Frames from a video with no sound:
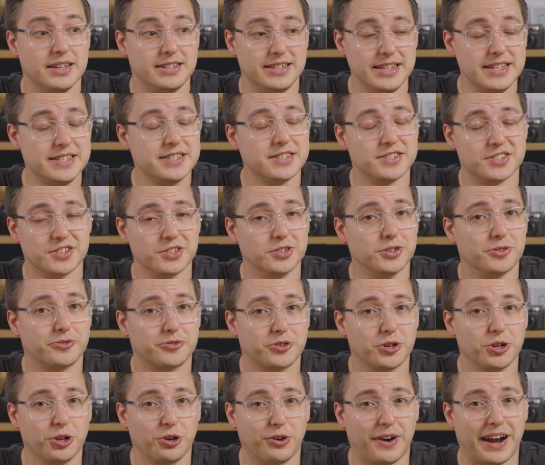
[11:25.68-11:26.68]
decent enough
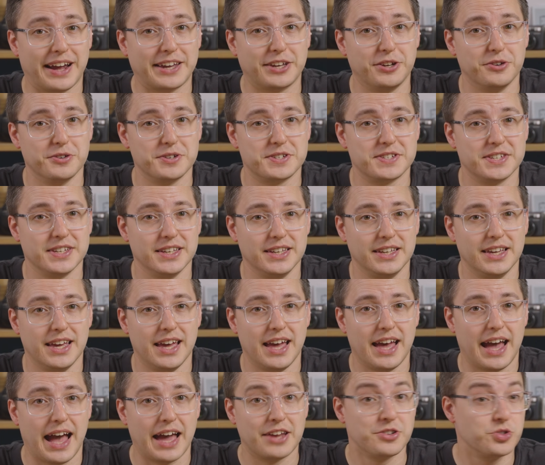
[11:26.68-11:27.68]
colour accuracy
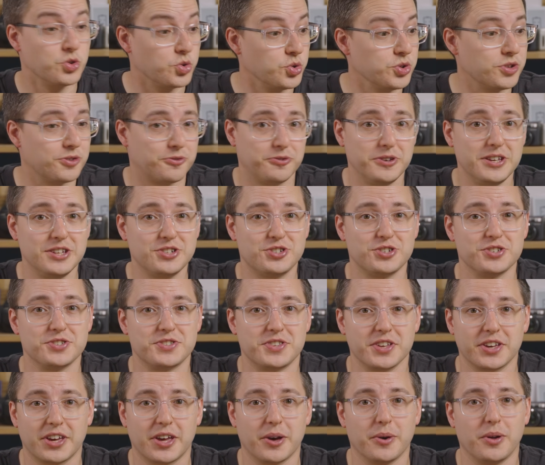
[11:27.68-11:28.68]
and all the features
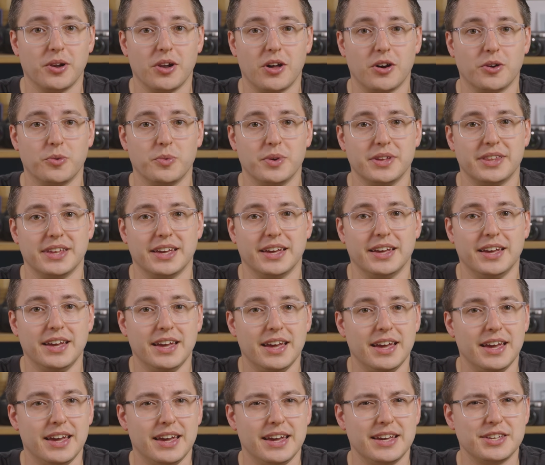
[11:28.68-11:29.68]
that go along with it.
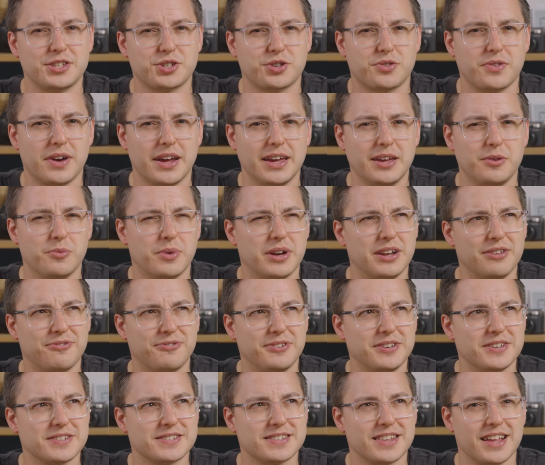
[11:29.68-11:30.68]
It's great when it
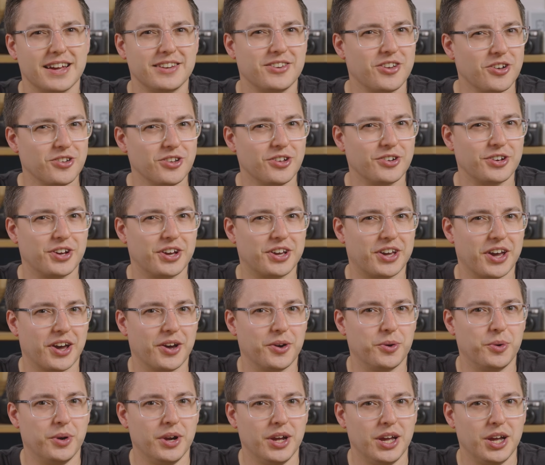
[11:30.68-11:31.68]
feels like not long
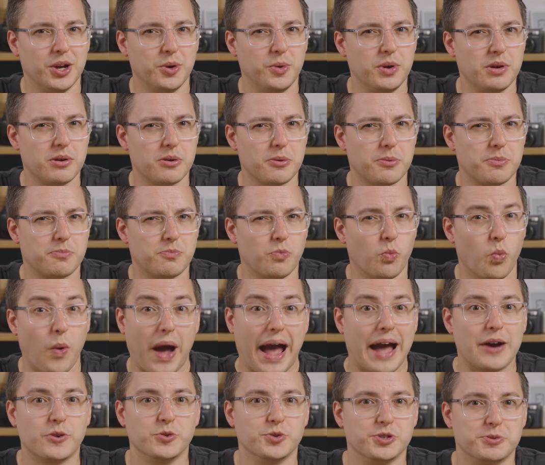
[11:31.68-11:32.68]
ago we were
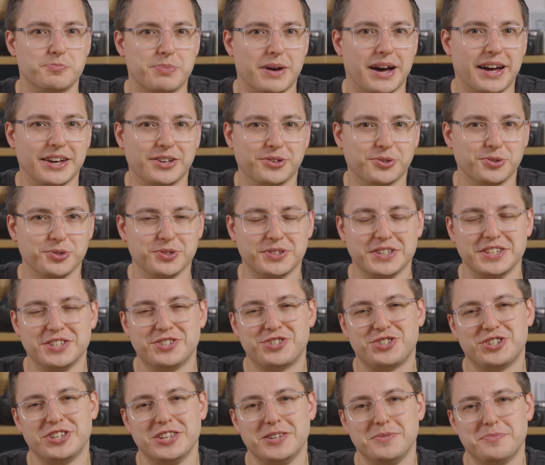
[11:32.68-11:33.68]
wowed by all these
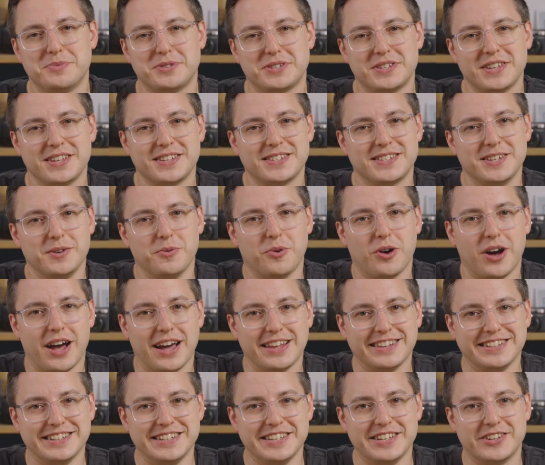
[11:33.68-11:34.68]
cheap 60 watt
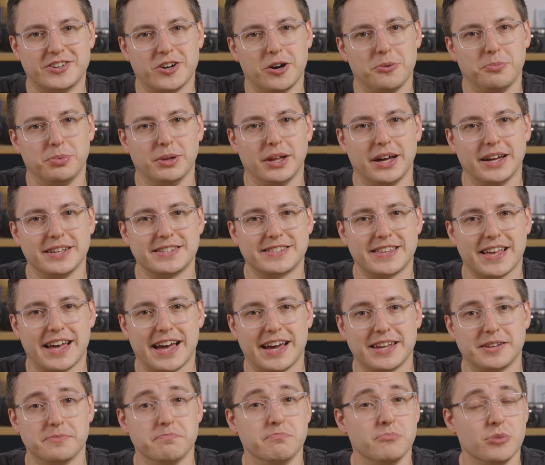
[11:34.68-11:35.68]
LED cob lights that
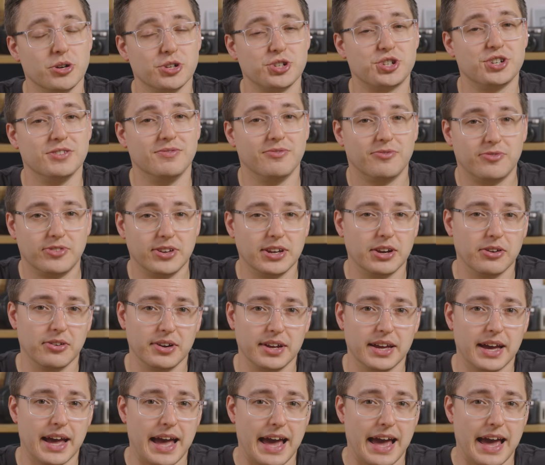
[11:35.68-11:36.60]
had much inferior